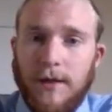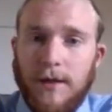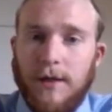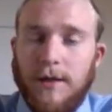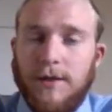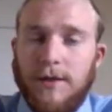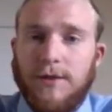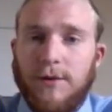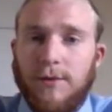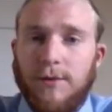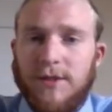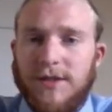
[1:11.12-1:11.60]

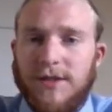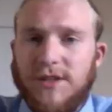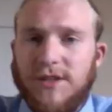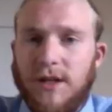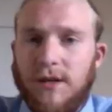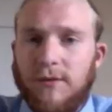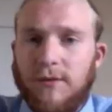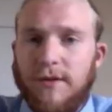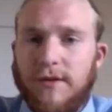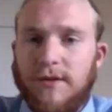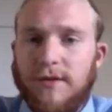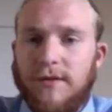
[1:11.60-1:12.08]
So we're going to
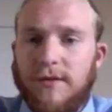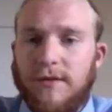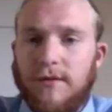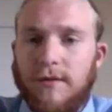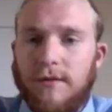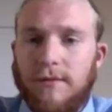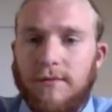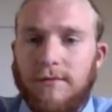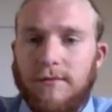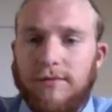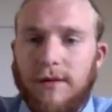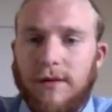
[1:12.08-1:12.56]
start with
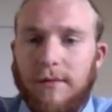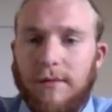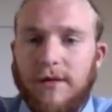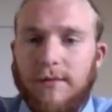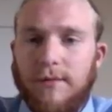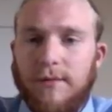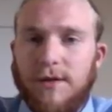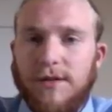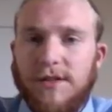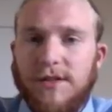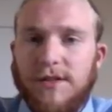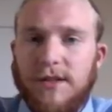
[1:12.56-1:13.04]
probably
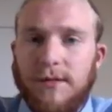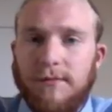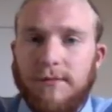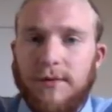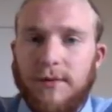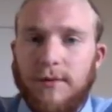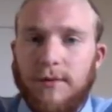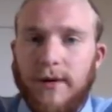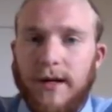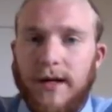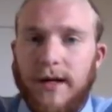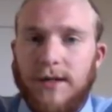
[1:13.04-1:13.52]
the most
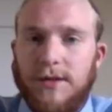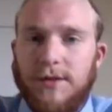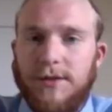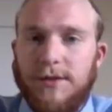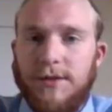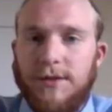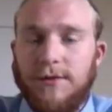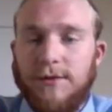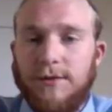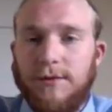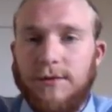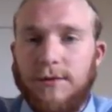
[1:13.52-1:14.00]
simple way
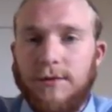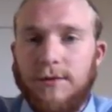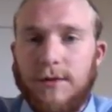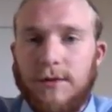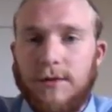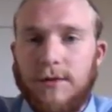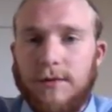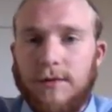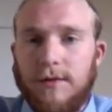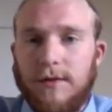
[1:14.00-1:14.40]
to